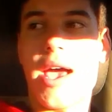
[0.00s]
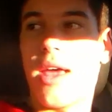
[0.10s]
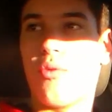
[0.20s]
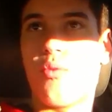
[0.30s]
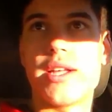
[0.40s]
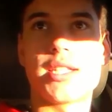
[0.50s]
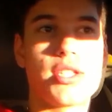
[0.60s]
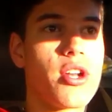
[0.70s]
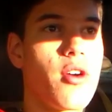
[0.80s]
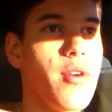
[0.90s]
And when
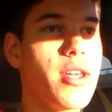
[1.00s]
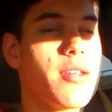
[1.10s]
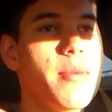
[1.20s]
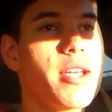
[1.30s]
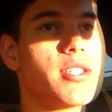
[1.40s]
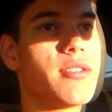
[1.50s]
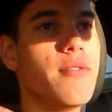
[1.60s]
it's, you know, in the mid